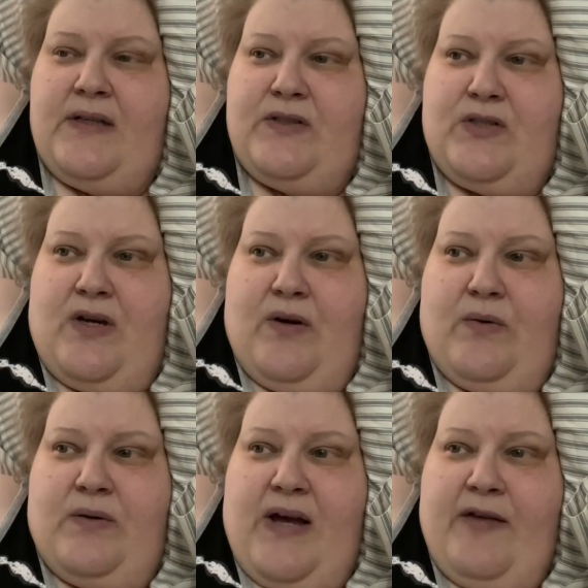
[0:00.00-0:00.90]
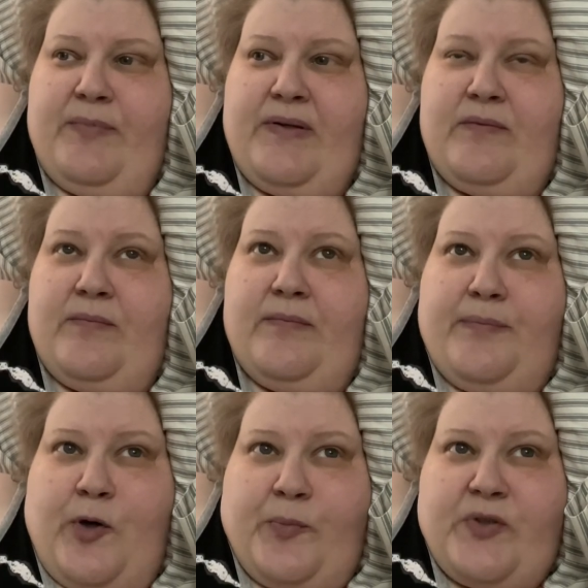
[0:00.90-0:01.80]
So I've been
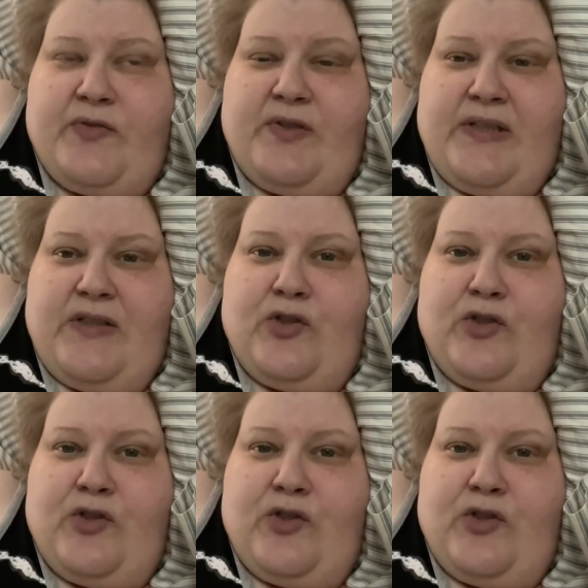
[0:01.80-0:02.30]
purposefully